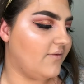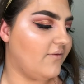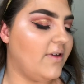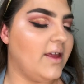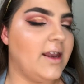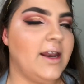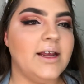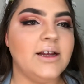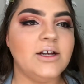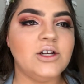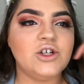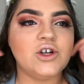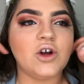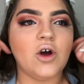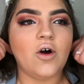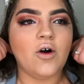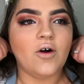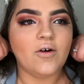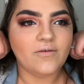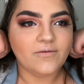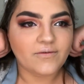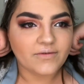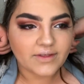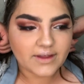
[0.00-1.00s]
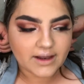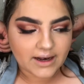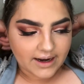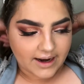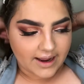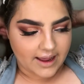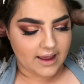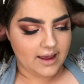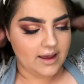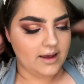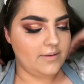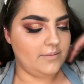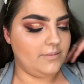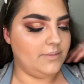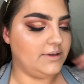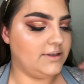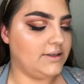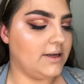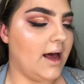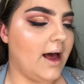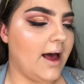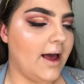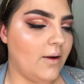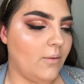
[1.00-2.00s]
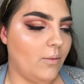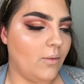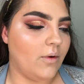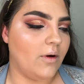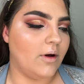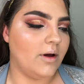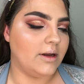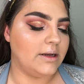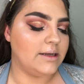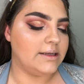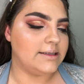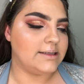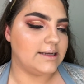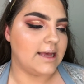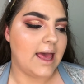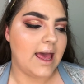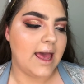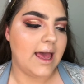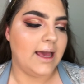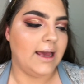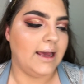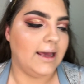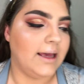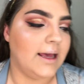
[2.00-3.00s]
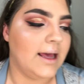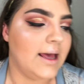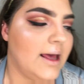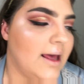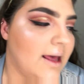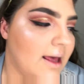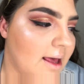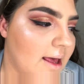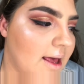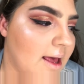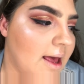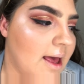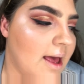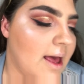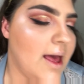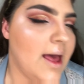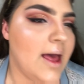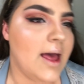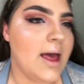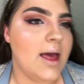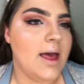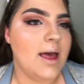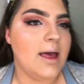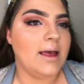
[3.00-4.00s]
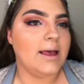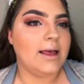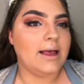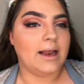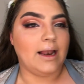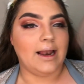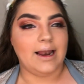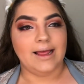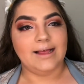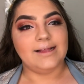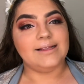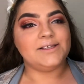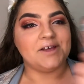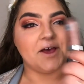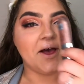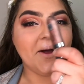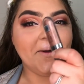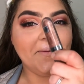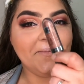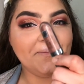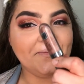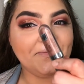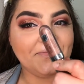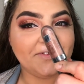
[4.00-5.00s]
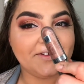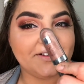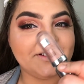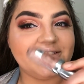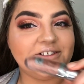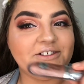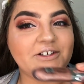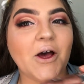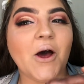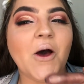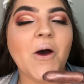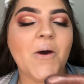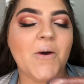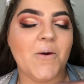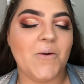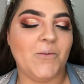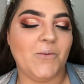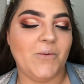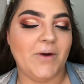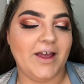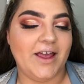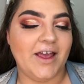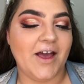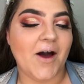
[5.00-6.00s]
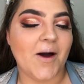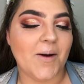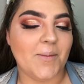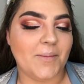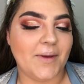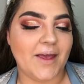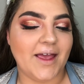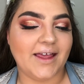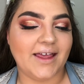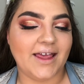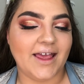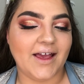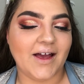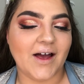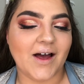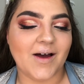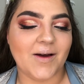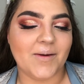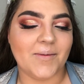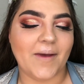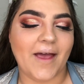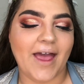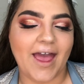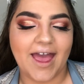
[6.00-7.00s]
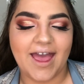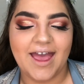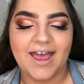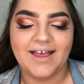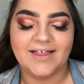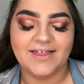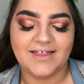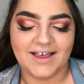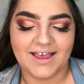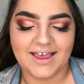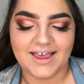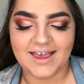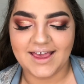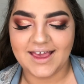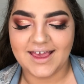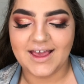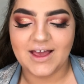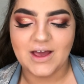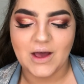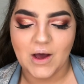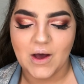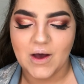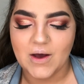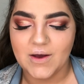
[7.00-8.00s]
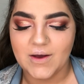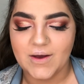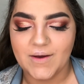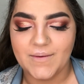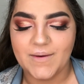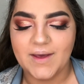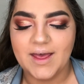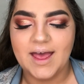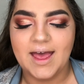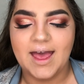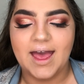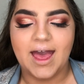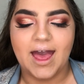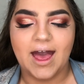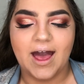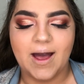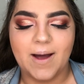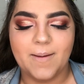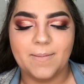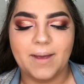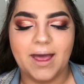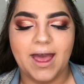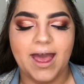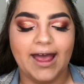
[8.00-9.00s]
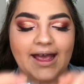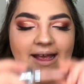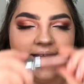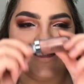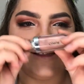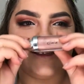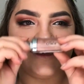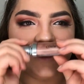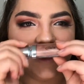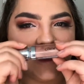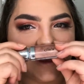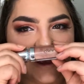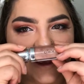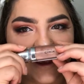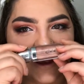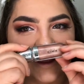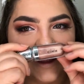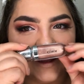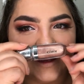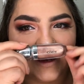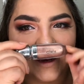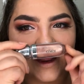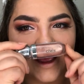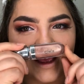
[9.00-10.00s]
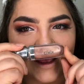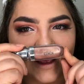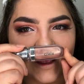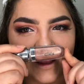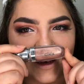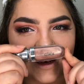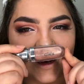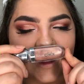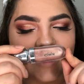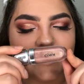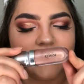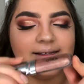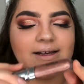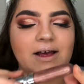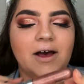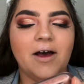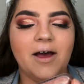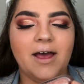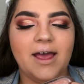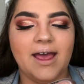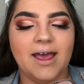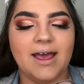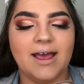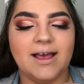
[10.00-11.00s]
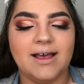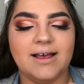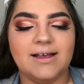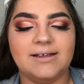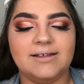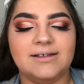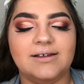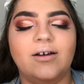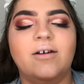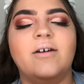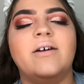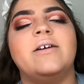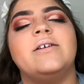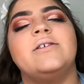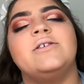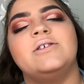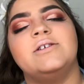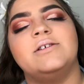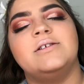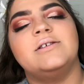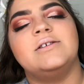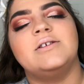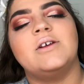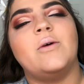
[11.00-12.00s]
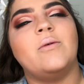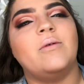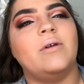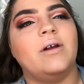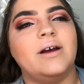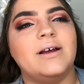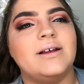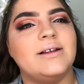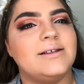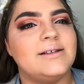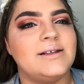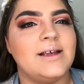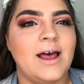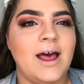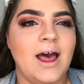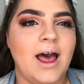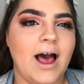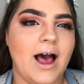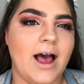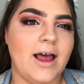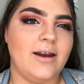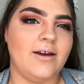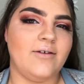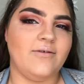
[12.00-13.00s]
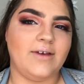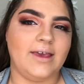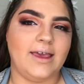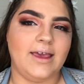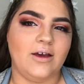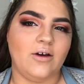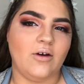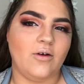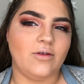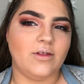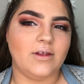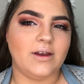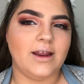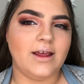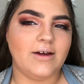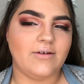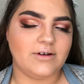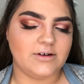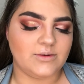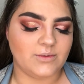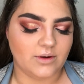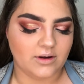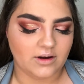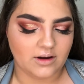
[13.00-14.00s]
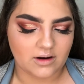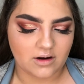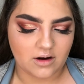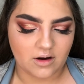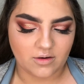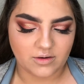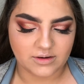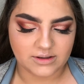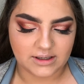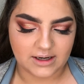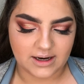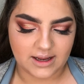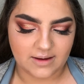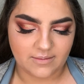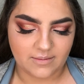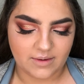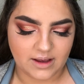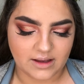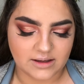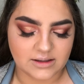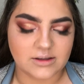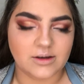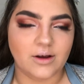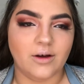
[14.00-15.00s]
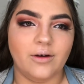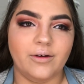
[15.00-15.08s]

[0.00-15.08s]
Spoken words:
finish off the lips, I want a glitter. So we are picking up the Kiko 18 glitter. It is so nice. I love Kiko. The nearest one closed near me, so.